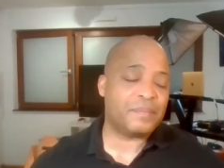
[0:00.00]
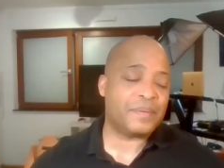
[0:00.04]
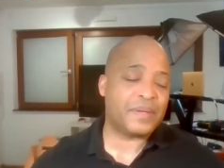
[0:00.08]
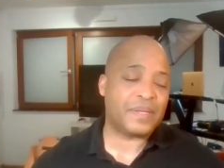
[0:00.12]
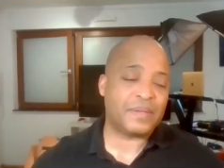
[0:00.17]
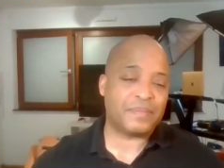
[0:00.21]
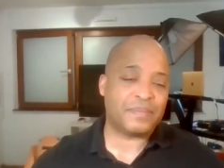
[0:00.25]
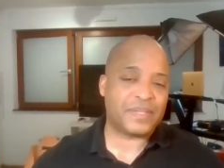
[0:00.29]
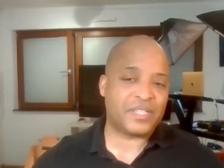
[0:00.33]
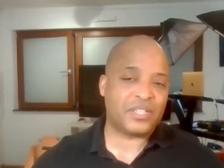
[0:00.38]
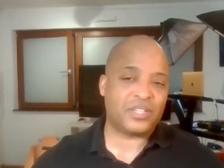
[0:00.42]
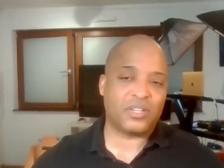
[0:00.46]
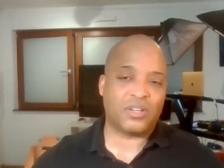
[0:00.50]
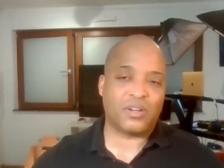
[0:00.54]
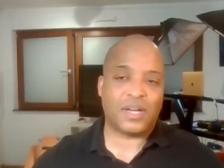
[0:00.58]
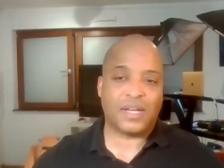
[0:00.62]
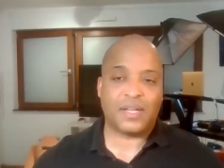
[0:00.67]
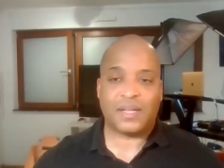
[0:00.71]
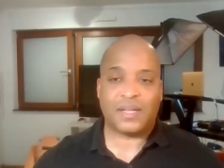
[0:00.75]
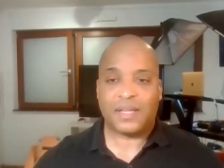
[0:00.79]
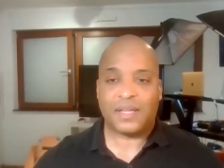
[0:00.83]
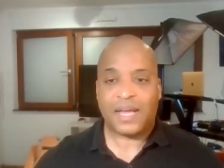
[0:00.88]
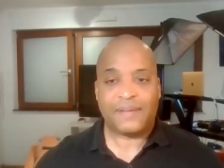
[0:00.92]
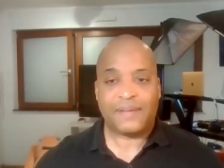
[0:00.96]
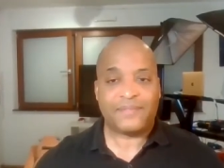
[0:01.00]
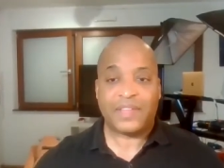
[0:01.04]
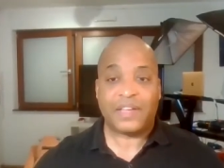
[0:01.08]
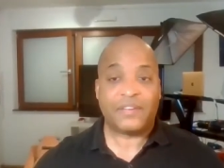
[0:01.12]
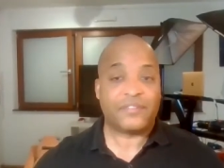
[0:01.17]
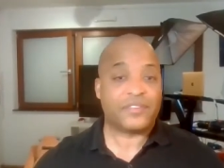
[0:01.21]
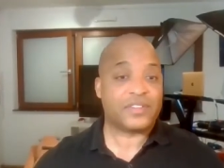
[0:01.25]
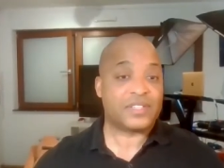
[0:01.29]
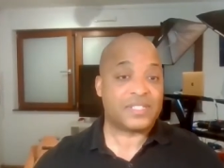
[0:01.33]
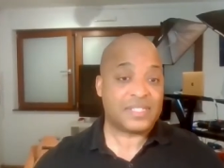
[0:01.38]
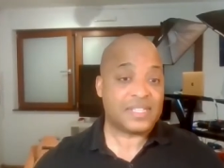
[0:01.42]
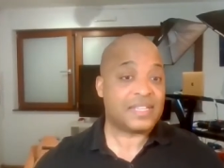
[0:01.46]
but but you know, I, have
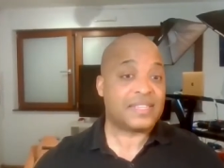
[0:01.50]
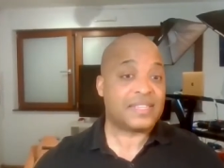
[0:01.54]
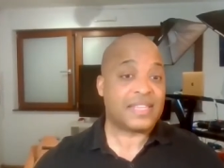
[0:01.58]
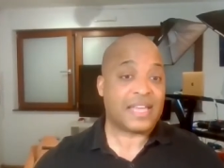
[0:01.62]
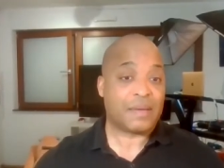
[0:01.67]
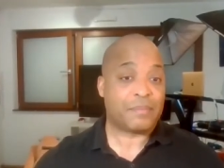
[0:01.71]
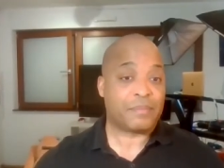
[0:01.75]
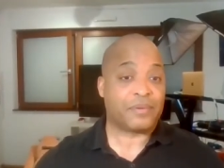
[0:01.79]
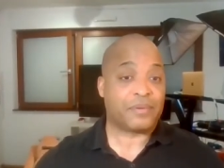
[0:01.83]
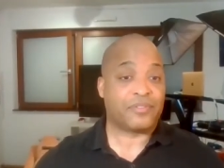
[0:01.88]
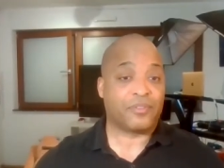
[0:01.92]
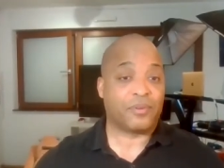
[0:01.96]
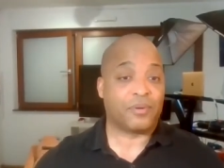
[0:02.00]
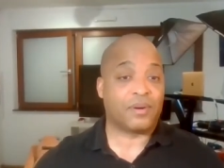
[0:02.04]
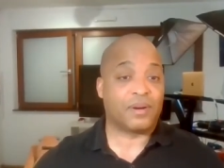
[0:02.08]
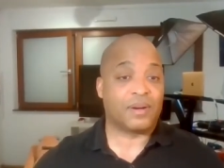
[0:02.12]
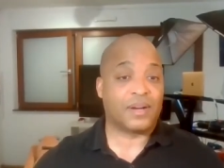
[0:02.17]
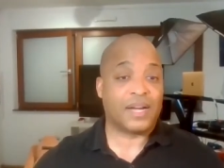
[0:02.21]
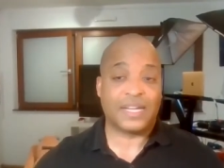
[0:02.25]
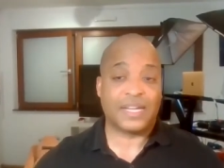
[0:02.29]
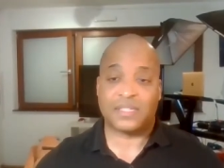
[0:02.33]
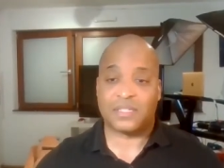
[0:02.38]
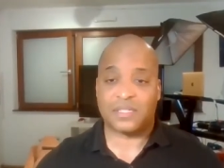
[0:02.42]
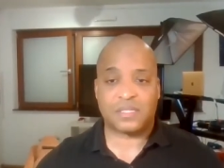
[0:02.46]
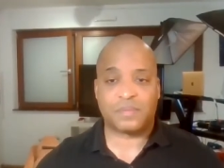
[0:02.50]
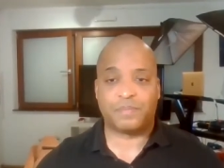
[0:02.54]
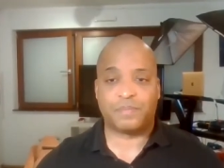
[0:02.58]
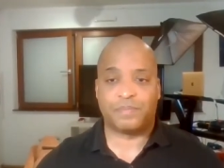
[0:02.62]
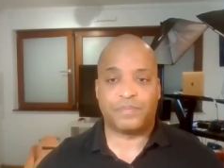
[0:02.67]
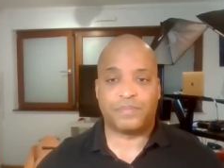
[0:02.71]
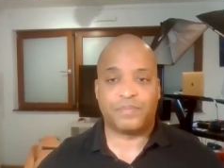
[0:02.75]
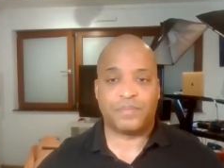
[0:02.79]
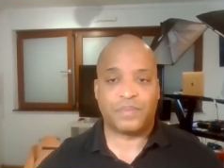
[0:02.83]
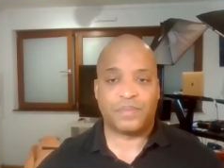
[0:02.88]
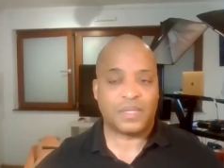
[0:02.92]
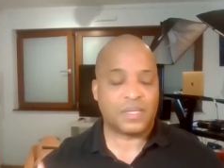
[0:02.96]
never said that before. I
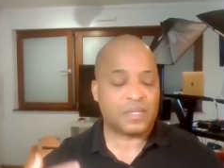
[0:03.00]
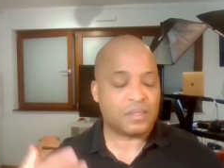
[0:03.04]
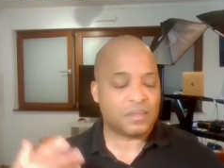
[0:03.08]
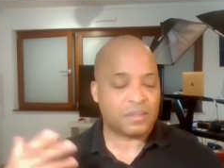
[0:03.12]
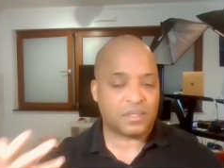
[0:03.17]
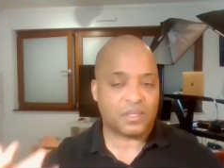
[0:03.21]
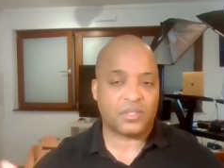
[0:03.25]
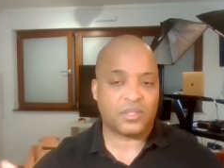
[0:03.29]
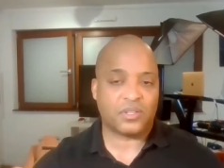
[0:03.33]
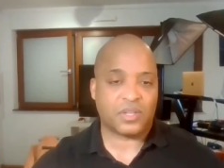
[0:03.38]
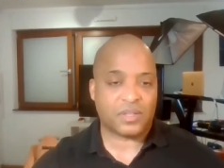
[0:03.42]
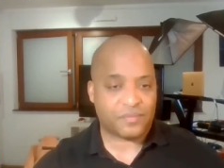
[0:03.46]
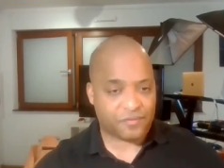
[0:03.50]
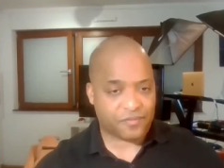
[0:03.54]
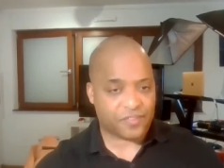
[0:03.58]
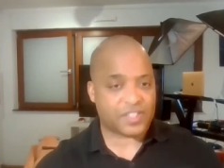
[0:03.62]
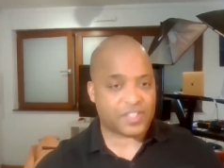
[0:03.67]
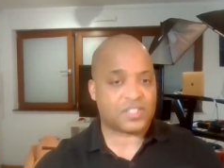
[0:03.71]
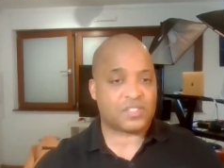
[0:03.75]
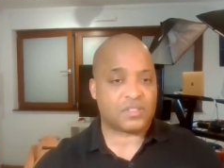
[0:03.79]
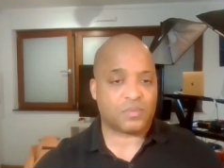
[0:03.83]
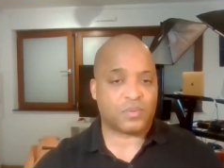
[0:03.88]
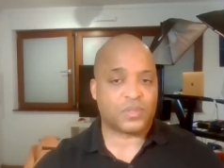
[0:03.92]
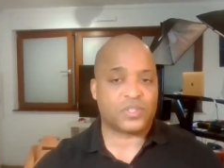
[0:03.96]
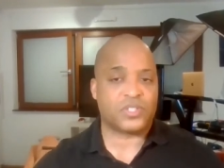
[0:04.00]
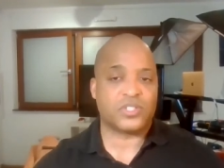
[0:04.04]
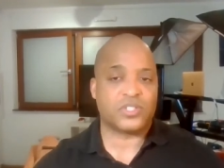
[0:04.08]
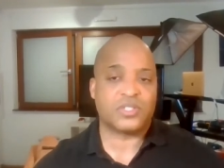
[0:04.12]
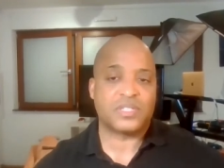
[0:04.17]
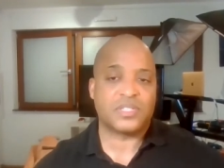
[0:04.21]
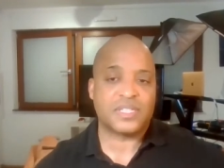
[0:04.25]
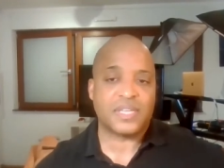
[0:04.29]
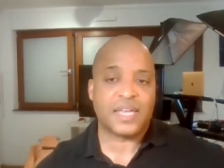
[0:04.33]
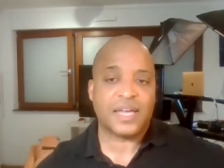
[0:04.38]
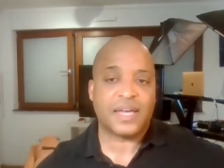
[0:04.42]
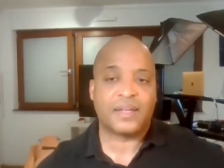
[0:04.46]
just, you know, it fits what you
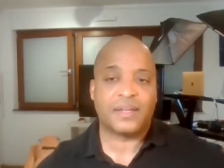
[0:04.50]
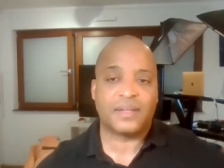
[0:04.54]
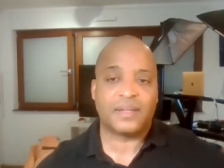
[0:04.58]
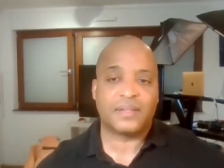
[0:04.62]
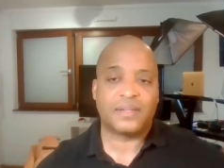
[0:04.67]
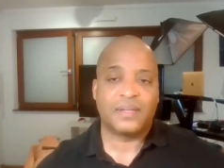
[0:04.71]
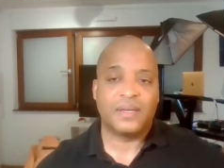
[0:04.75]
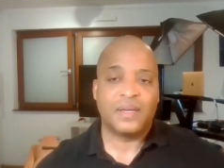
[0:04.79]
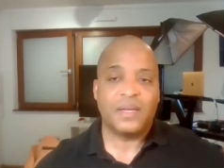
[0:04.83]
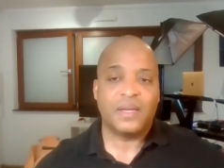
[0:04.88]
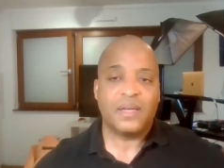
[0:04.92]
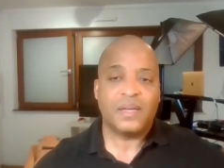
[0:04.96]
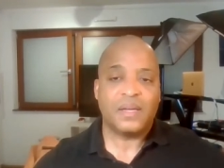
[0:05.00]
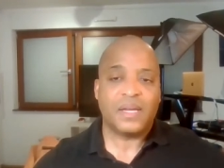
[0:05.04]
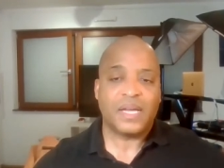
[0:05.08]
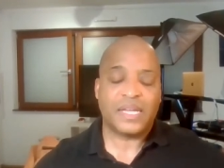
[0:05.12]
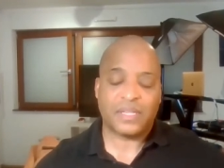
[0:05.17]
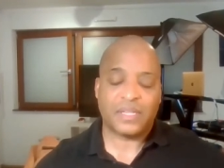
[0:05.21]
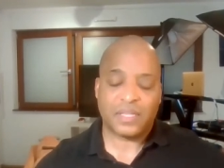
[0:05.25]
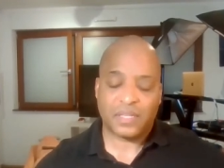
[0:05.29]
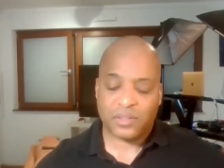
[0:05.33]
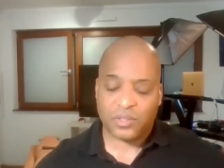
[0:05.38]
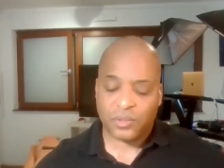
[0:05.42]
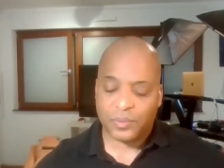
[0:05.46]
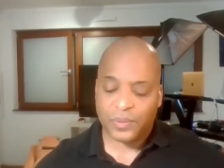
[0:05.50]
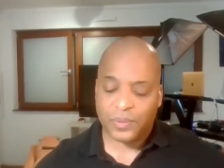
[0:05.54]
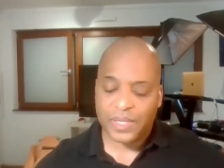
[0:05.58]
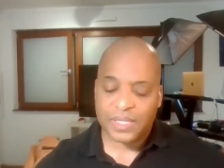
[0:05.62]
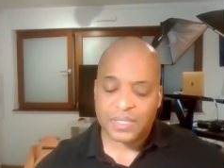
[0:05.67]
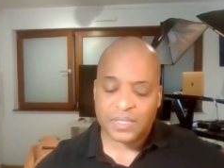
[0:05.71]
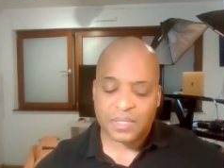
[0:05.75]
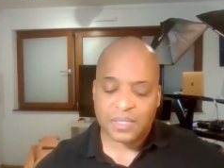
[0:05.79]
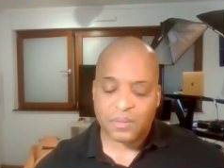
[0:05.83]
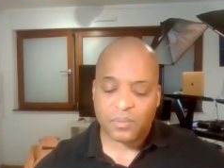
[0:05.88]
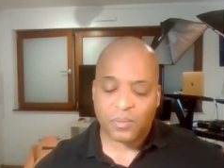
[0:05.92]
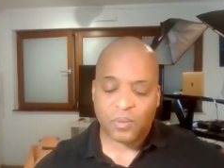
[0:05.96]
said, and and, and the oh.
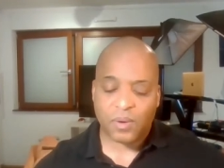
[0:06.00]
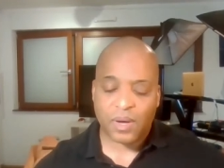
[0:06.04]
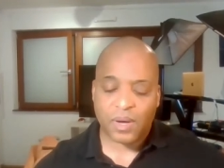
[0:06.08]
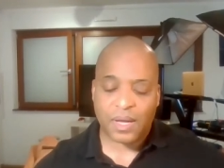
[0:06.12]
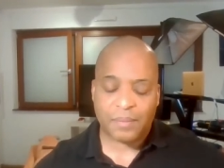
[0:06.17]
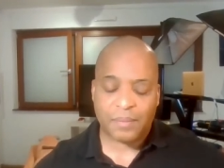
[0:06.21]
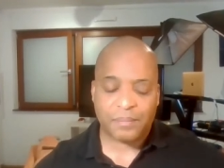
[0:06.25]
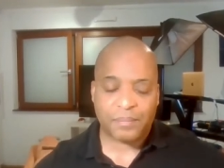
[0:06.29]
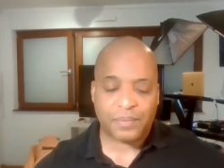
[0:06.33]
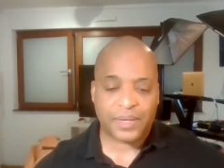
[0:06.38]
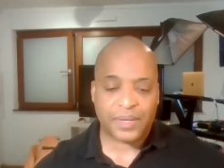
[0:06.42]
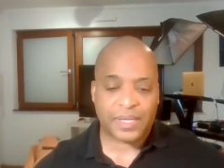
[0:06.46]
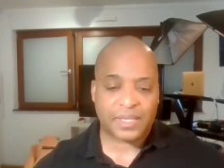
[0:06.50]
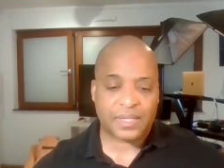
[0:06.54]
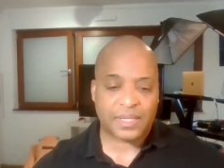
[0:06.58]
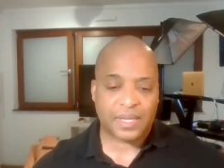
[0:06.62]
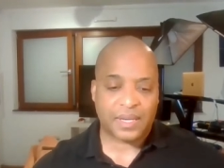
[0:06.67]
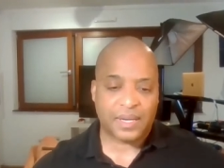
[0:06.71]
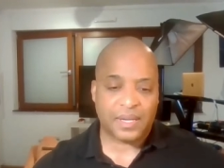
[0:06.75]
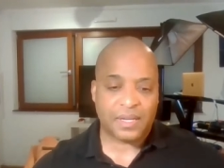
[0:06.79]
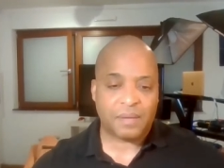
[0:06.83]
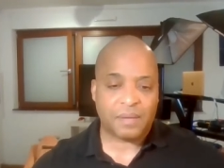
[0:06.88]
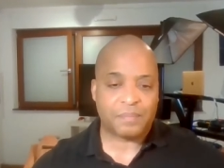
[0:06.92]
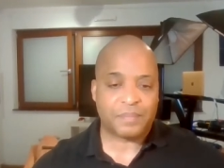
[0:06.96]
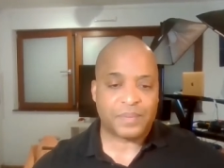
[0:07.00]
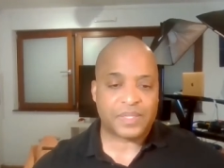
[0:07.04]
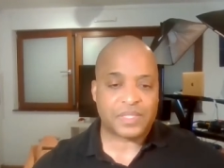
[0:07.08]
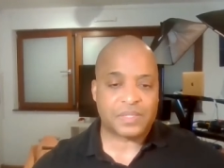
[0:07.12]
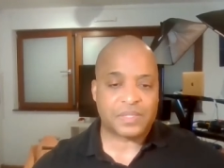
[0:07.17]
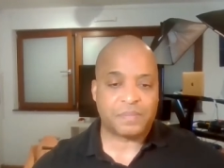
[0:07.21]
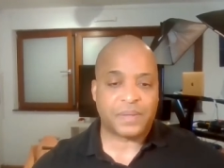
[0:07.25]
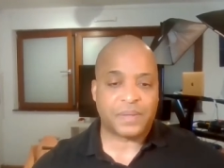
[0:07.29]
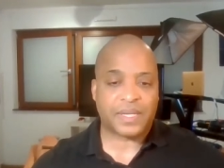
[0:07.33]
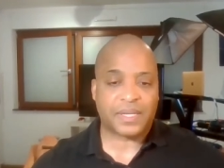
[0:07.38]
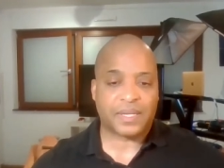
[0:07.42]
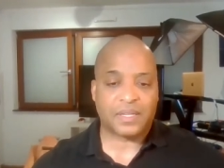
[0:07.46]
reason why I'm bringing that up
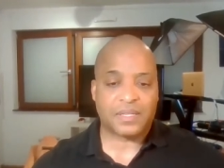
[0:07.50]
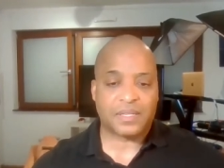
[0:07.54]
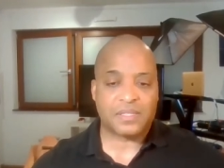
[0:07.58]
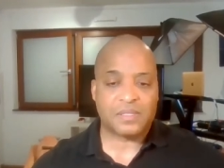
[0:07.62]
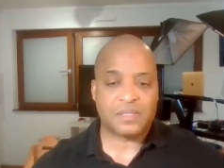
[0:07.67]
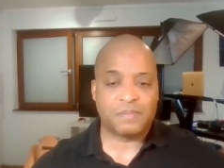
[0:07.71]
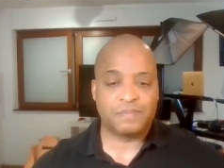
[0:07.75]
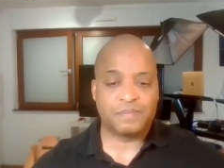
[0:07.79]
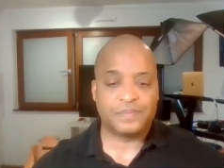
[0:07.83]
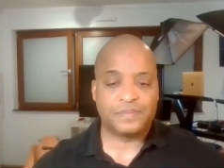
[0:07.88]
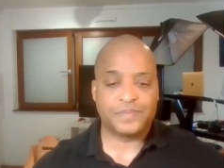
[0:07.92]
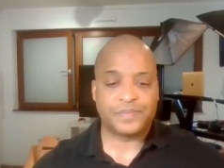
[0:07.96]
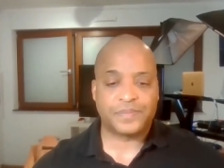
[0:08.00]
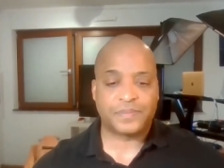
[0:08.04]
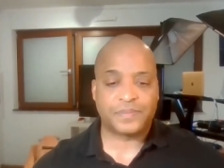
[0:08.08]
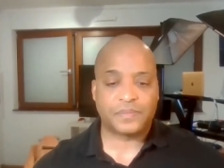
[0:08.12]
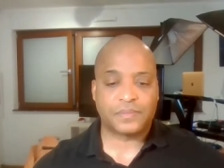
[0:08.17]
is because,